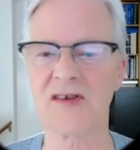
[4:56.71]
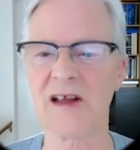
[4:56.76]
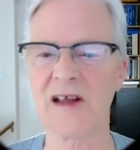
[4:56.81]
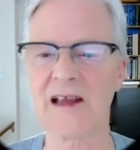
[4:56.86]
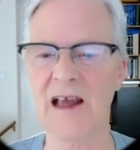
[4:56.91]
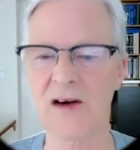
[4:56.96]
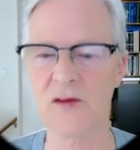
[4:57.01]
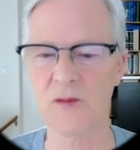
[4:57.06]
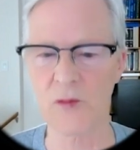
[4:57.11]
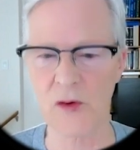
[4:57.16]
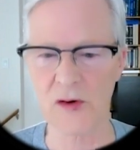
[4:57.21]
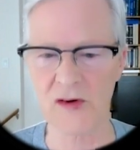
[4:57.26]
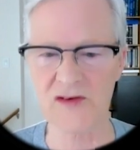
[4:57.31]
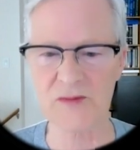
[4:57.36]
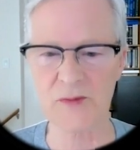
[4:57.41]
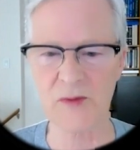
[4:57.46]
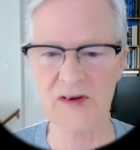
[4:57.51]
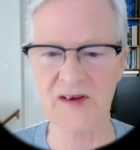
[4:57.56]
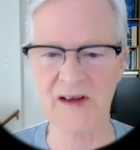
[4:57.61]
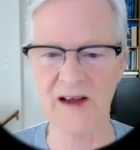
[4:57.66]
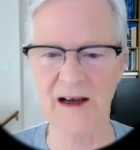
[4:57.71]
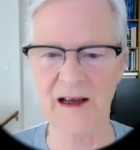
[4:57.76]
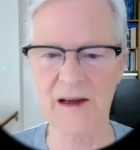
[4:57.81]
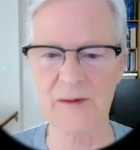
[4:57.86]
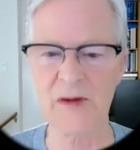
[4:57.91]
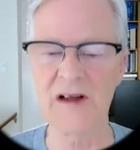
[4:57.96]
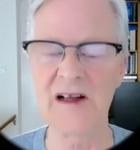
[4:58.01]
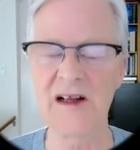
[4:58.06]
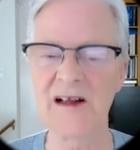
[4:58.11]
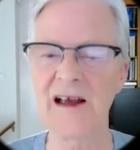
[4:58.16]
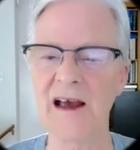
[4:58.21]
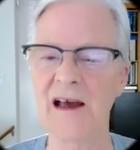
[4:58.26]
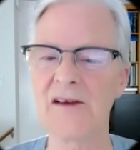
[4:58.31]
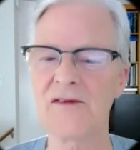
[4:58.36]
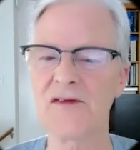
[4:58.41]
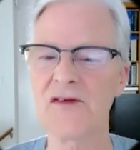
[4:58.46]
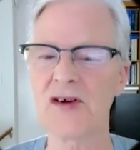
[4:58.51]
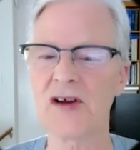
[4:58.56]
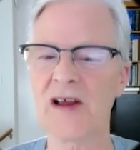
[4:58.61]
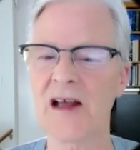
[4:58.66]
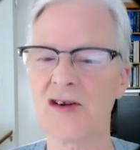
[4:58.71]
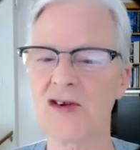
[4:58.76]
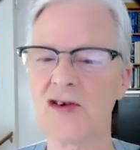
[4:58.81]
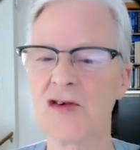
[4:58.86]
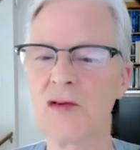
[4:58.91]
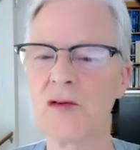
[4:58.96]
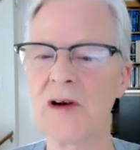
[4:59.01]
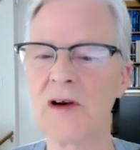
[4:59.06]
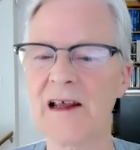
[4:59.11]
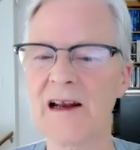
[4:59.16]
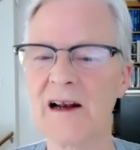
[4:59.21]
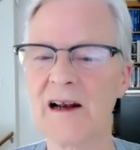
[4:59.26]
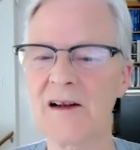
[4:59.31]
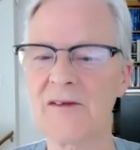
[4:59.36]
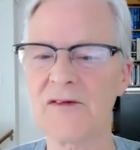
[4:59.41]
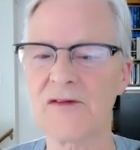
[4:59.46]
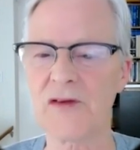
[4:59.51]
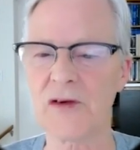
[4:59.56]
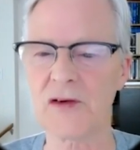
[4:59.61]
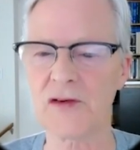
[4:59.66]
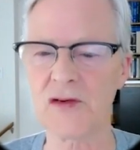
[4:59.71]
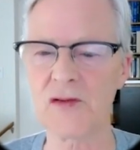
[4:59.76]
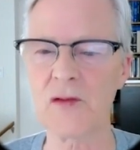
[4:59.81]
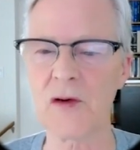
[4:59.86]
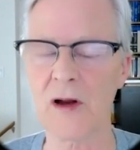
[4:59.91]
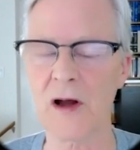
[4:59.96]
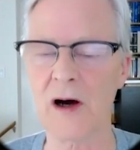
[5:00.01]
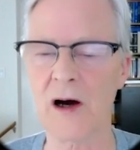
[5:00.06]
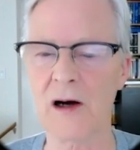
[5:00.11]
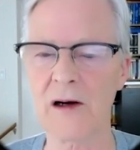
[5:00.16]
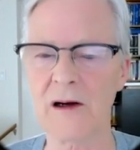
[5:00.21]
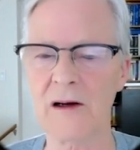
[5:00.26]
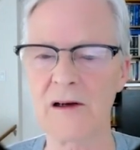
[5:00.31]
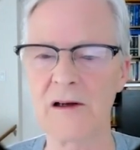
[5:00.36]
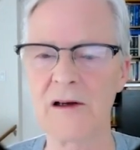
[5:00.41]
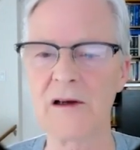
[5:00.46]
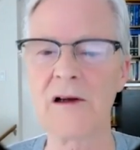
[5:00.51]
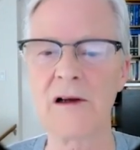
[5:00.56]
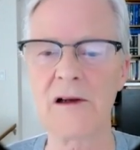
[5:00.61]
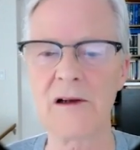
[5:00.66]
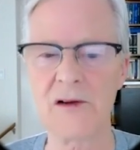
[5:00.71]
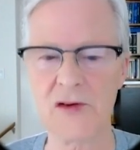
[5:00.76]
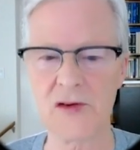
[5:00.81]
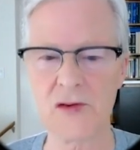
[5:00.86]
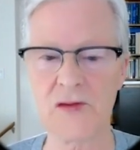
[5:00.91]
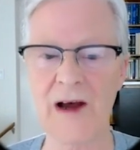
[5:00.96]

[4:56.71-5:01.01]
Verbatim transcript: They get worse with time, and if you get too little for too long, you